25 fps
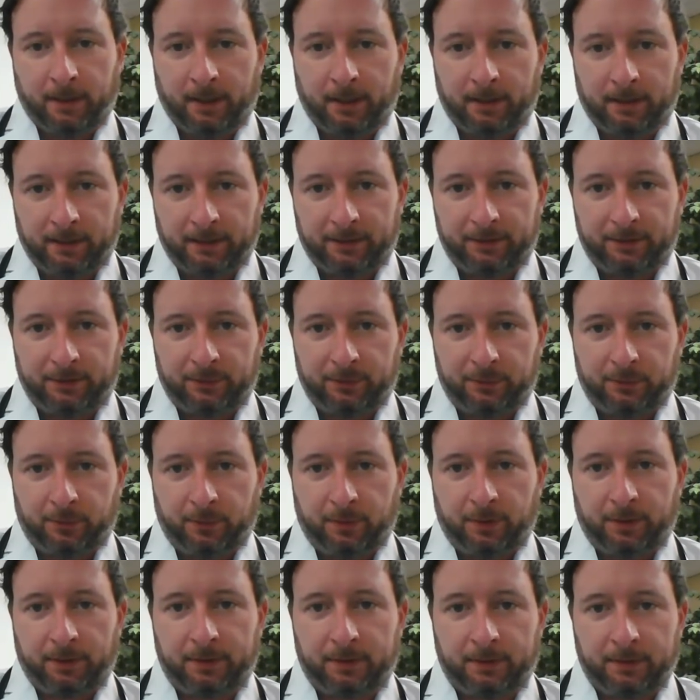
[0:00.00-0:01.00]
I like
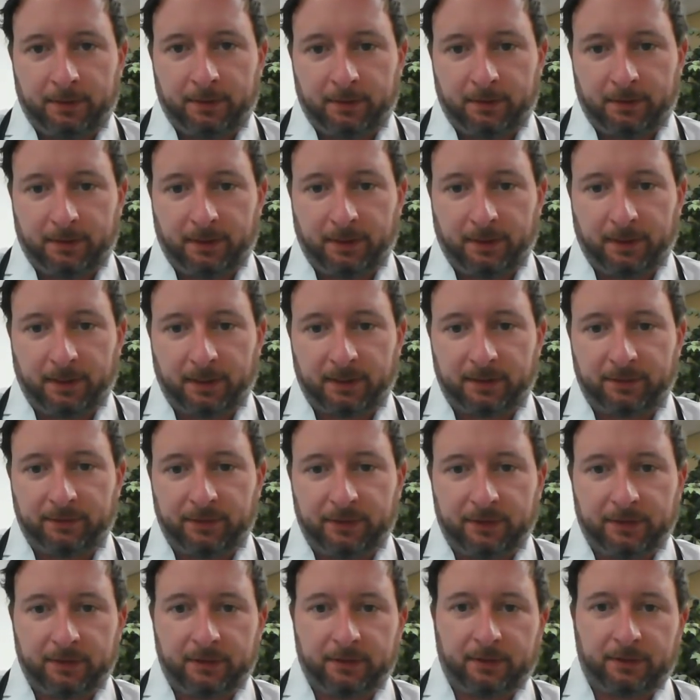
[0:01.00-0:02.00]
to connect
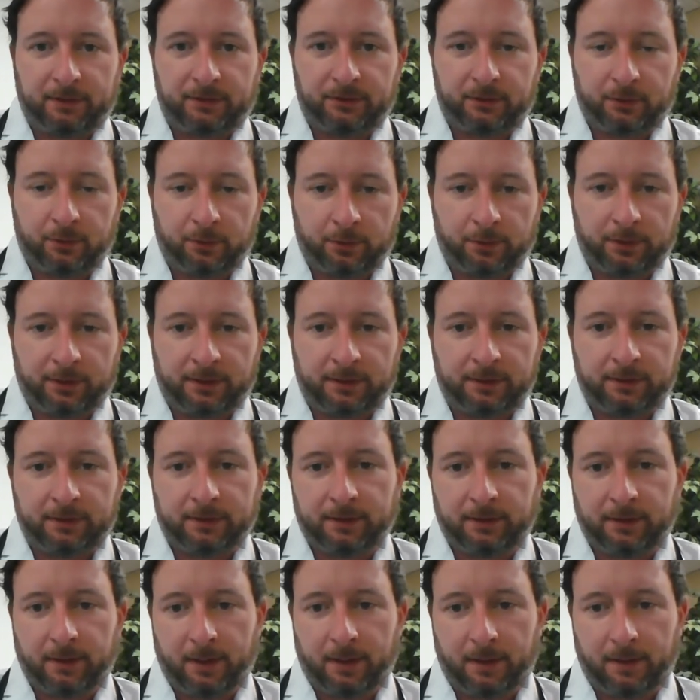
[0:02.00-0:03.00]
via a story.
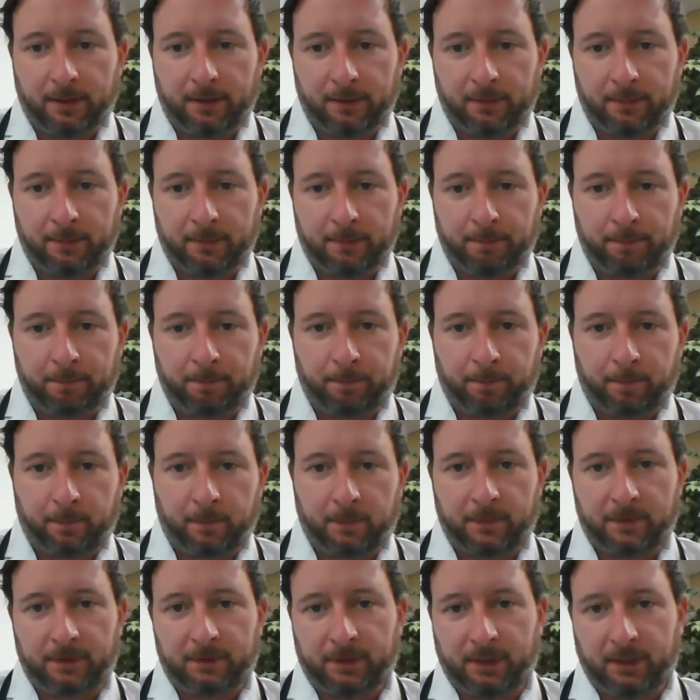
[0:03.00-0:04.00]

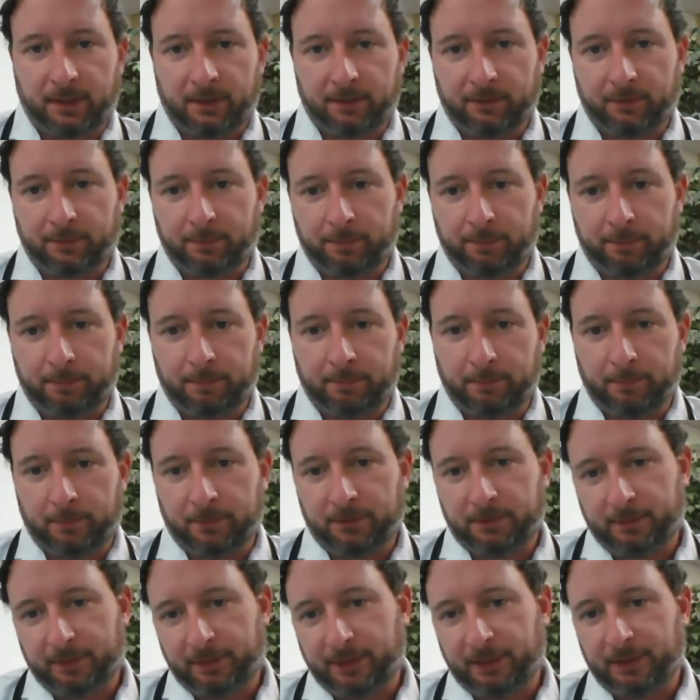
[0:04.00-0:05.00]
It's kind of
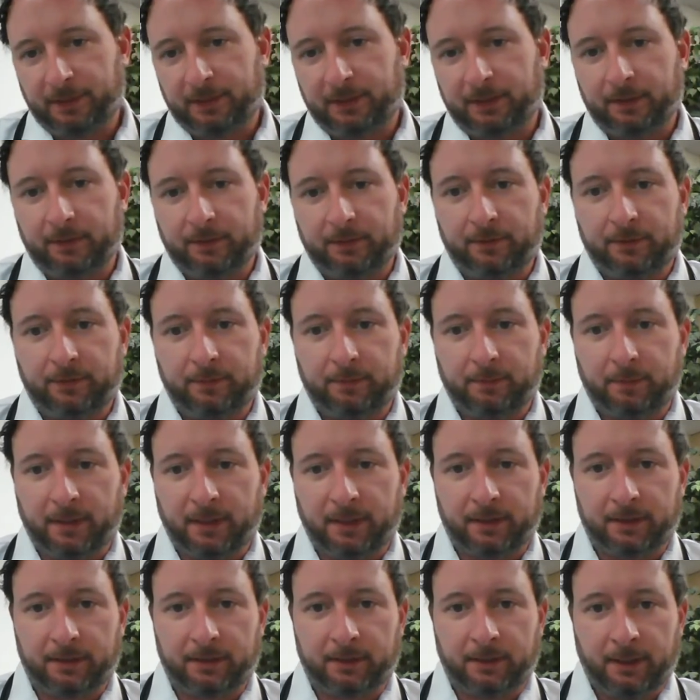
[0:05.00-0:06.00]
the beginning of
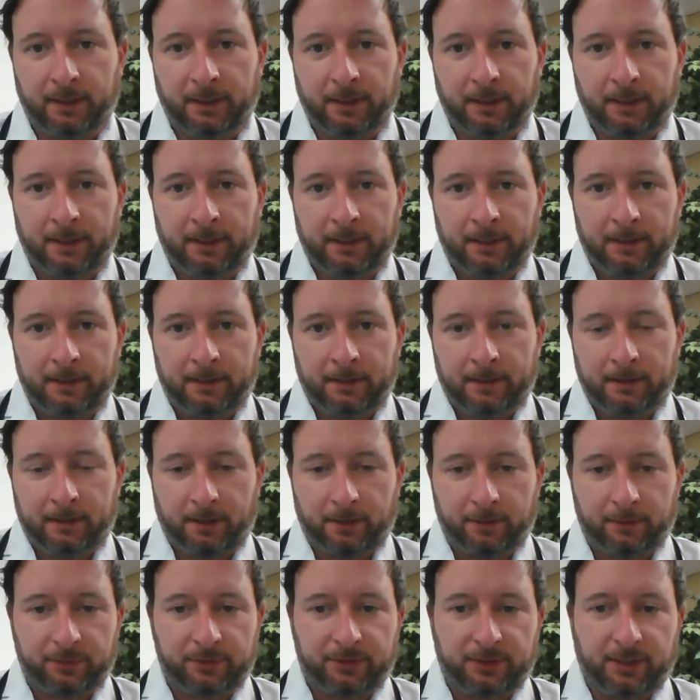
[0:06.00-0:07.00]
my
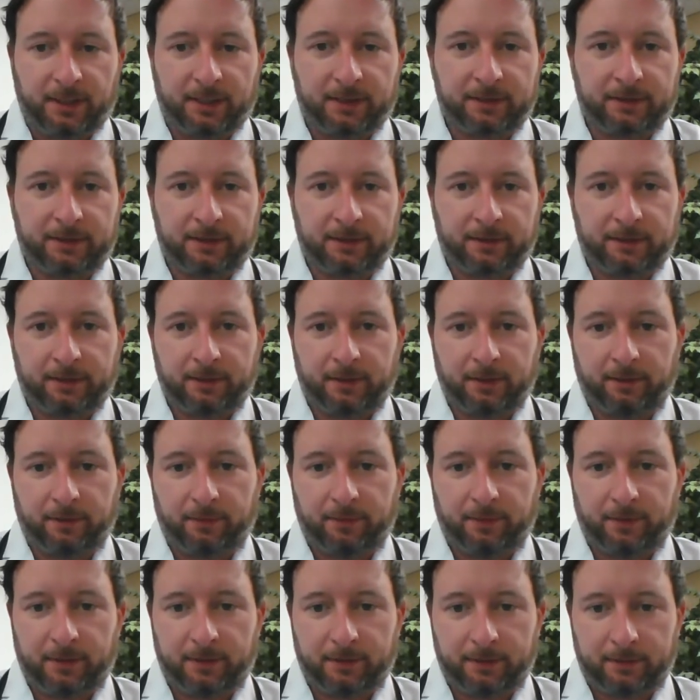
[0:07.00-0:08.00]
understanding
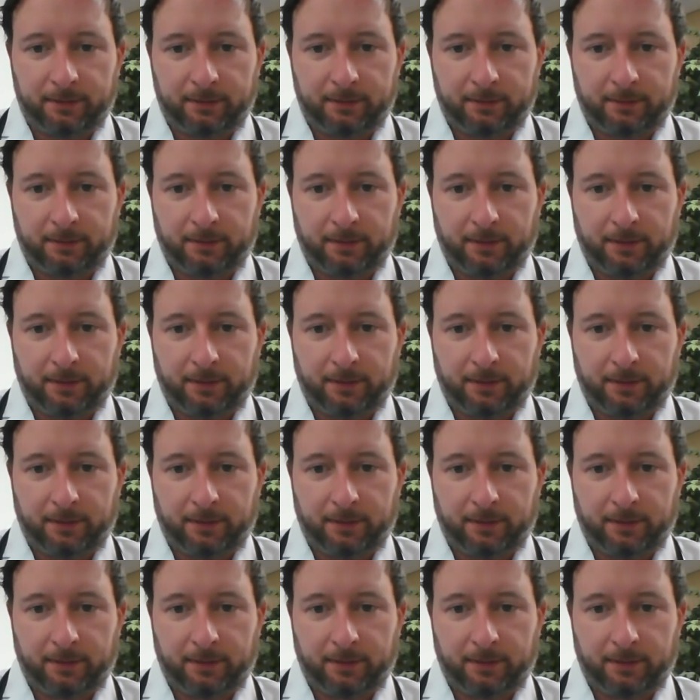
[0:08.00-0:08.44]
of the